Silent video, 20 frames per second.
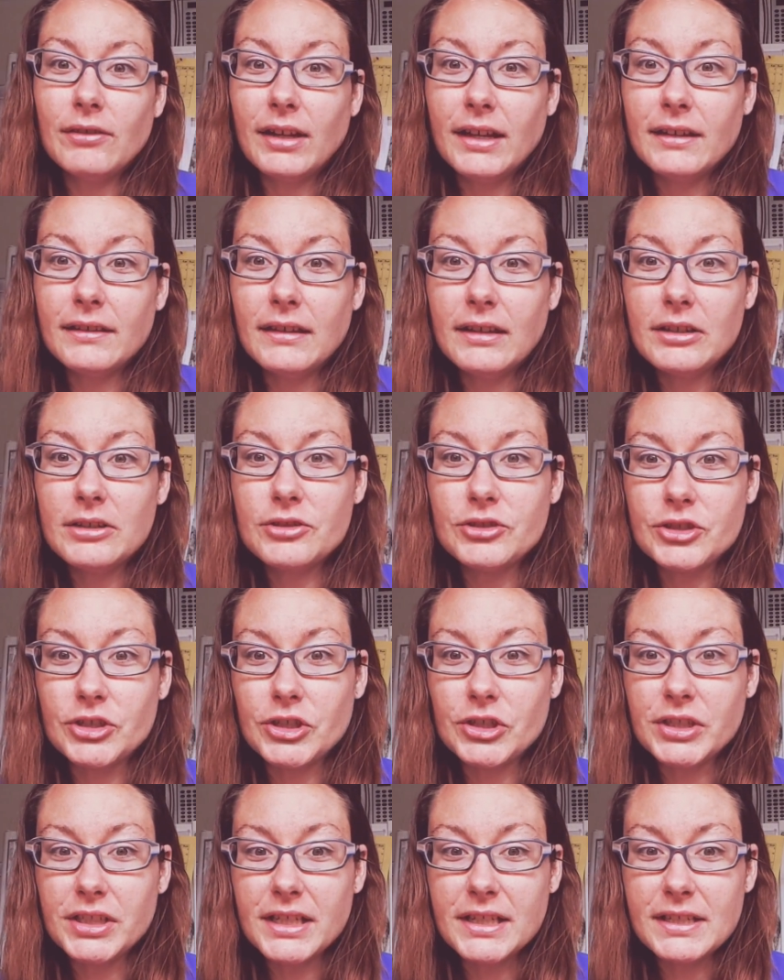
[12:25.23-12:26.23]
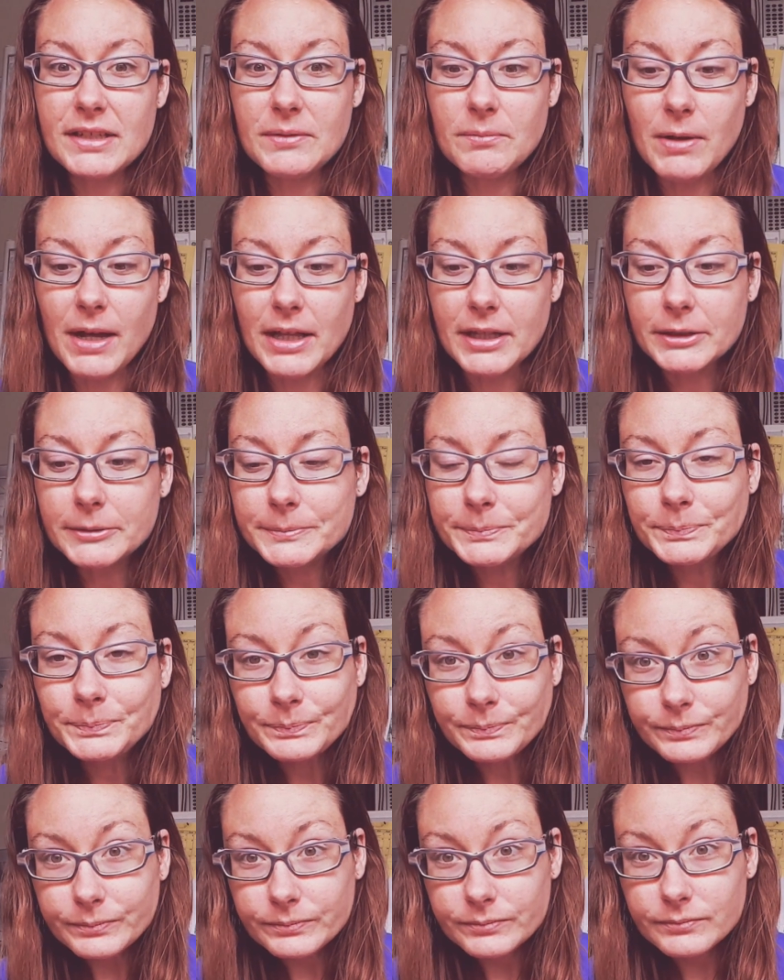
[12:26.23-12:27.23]
in their journey as well,
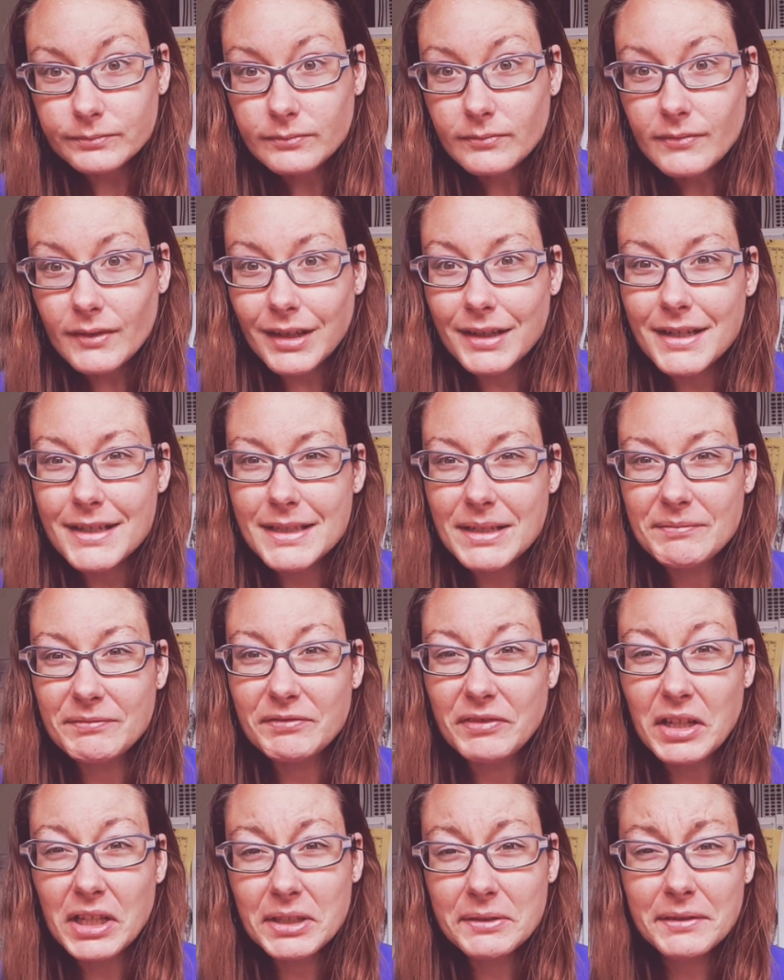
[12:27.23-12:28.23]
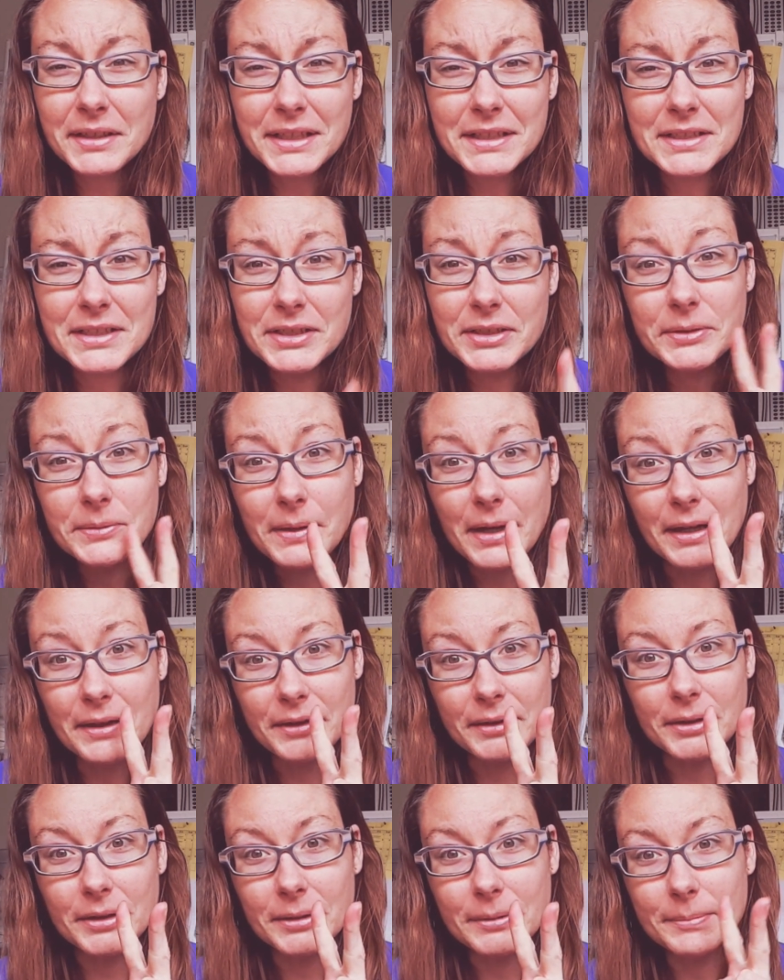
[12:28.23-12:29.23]
because I'm following 2
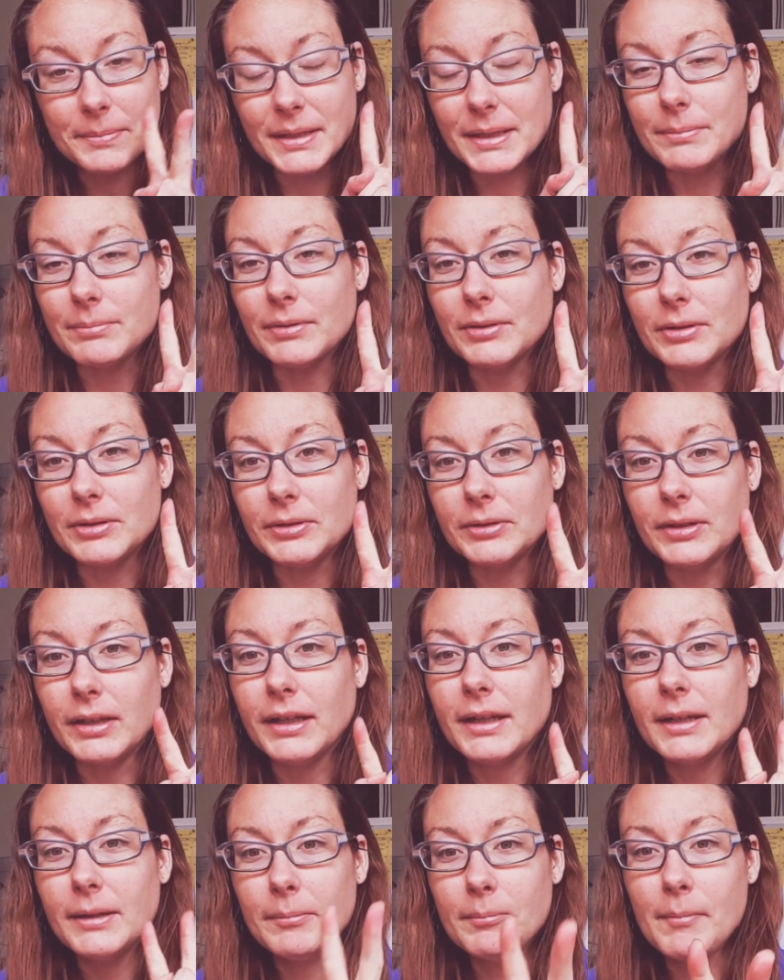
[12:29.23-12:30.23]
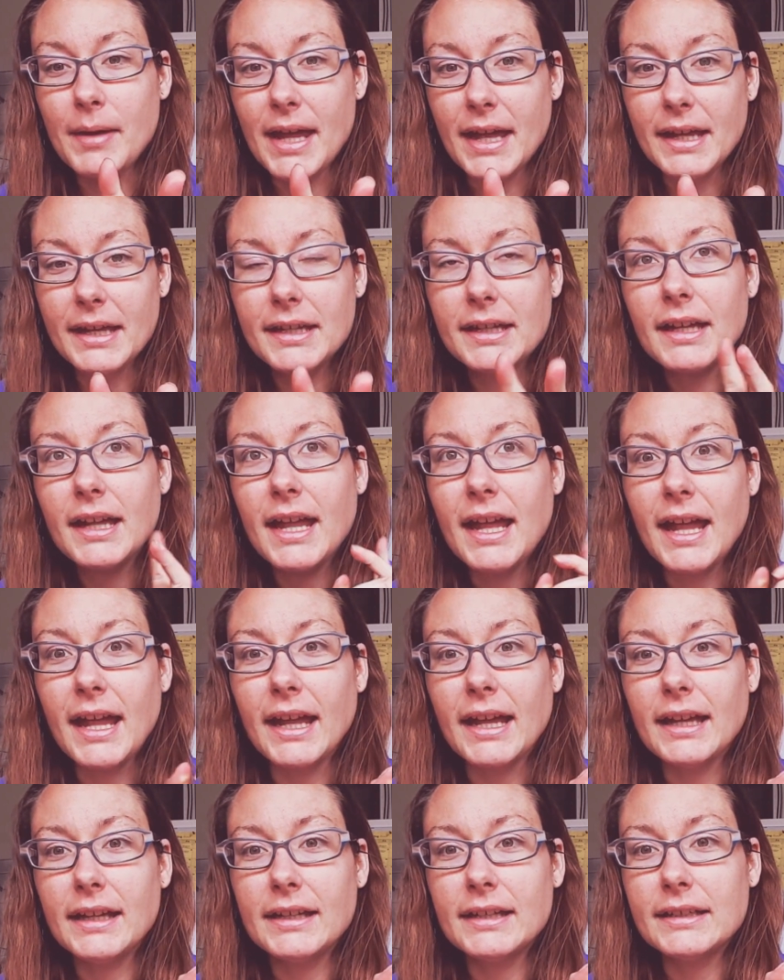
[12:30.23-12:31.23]
other people, Meg
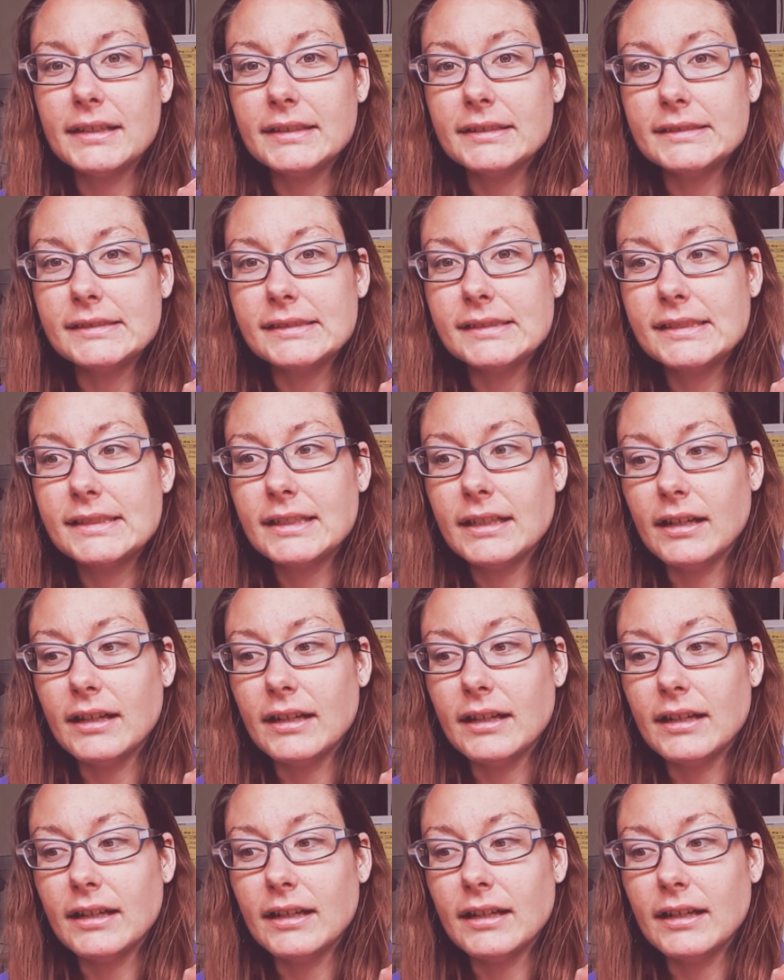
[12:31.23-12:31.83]
and